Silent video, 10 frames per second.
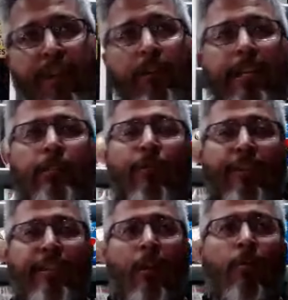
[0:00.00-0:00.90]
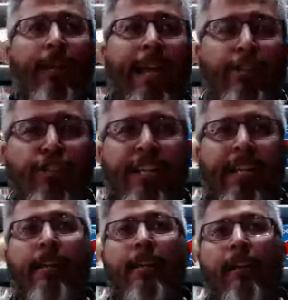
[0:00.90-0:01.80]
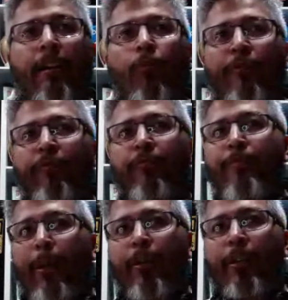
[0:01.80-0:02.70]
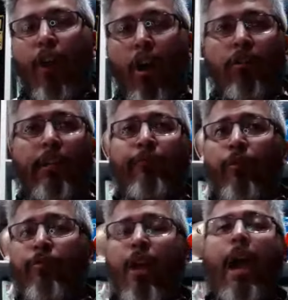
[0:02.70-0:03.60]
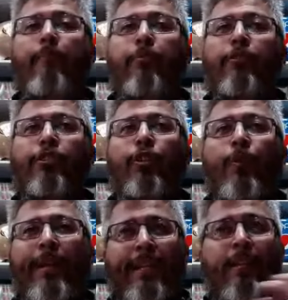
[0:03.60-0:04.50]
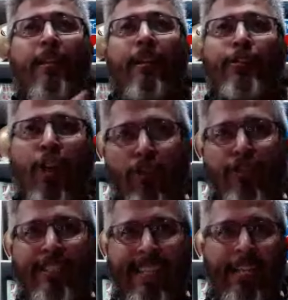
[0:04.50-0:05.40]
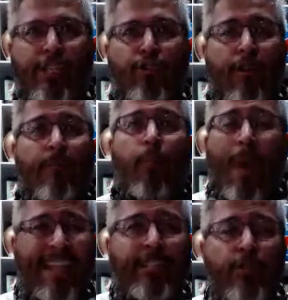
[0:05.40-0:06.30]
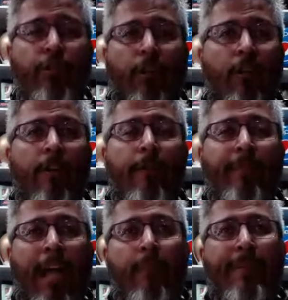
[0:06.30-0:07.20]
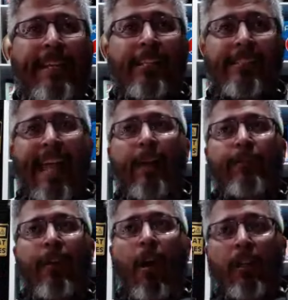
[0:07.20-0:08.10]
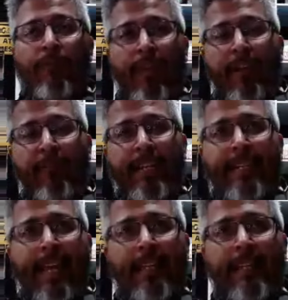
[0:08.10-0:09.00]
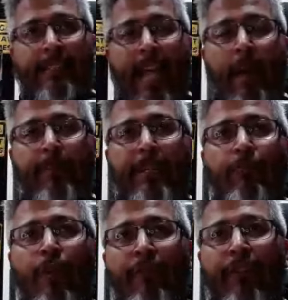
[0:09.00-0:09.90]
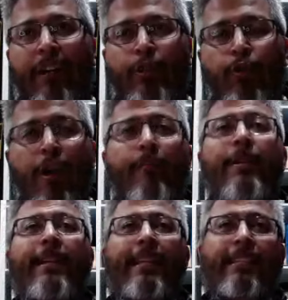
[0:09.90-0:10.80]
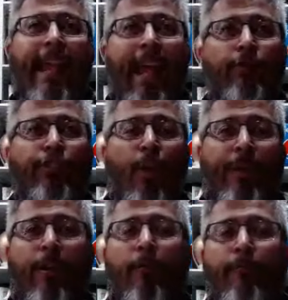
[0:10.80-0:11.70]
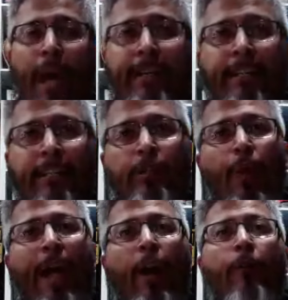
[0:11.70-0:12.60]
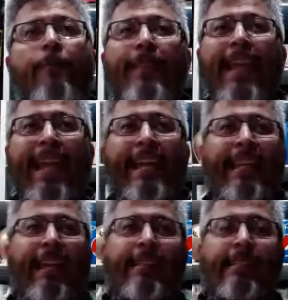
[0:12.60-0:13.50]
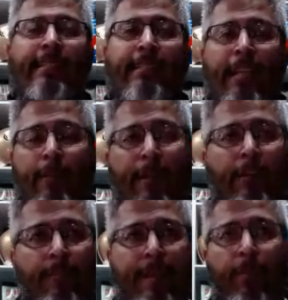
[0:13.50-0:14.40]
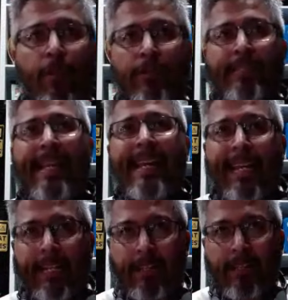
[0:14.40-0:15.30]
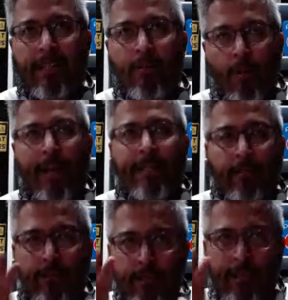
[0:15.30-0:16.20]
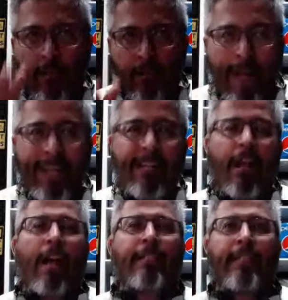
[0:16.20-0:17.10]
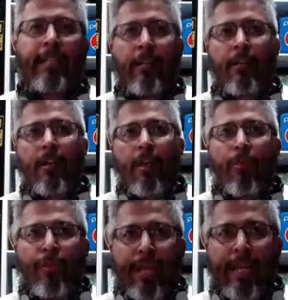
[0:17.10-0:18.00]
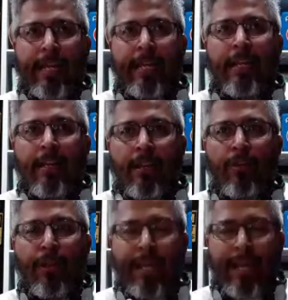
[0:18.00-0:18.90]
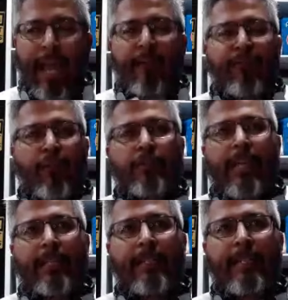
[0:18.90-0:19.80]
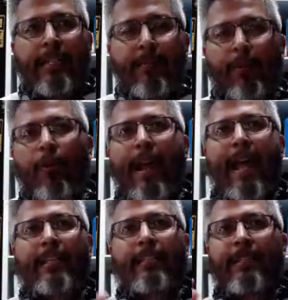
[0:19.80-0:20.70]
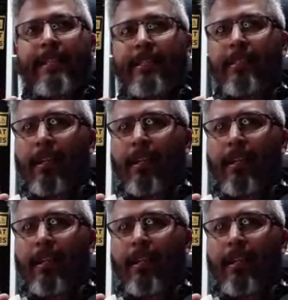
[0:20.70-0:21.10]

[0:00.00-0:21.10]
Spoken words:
furious with his own AG, with Merrick Garland, for not pursuing charges against Trump way sooner because now all of everything that is happening with Trump is now showing on Biden as well. And the American people are seeing, right? They're recognizing the efforts that the Democrats and these